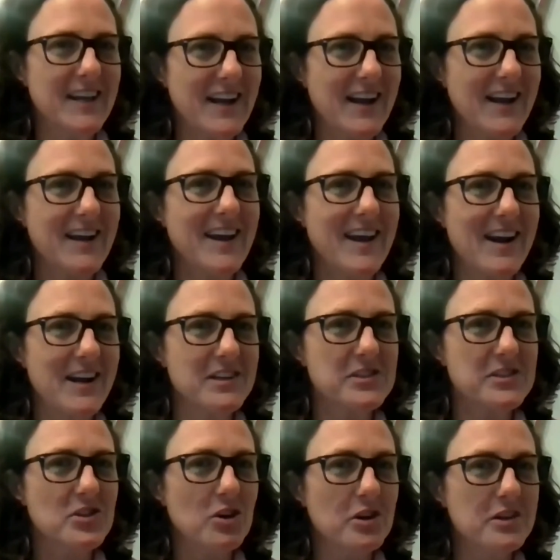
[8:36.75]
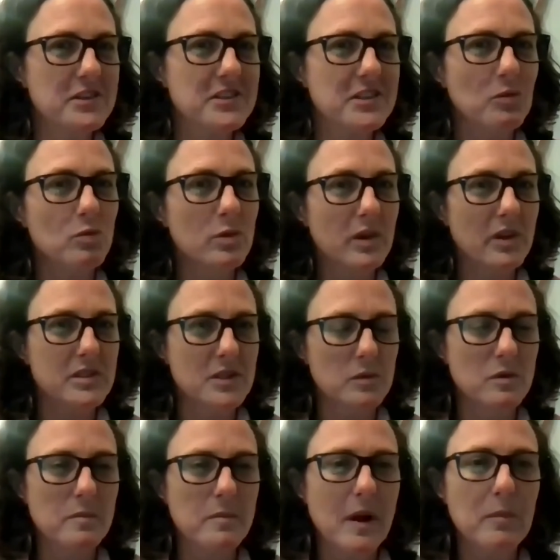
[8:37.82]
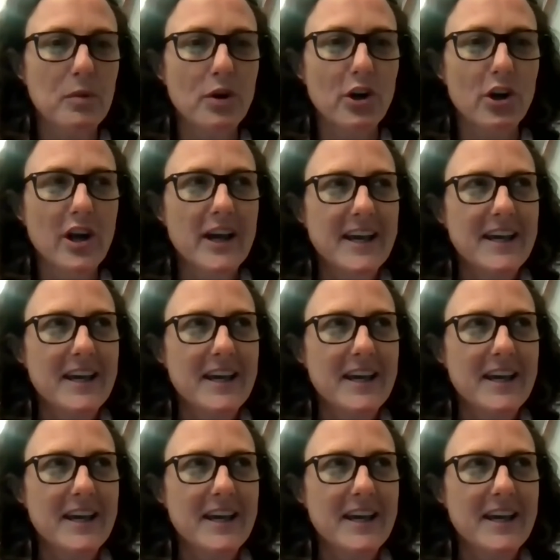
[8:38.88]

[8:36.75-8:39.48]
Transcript: and I started to remember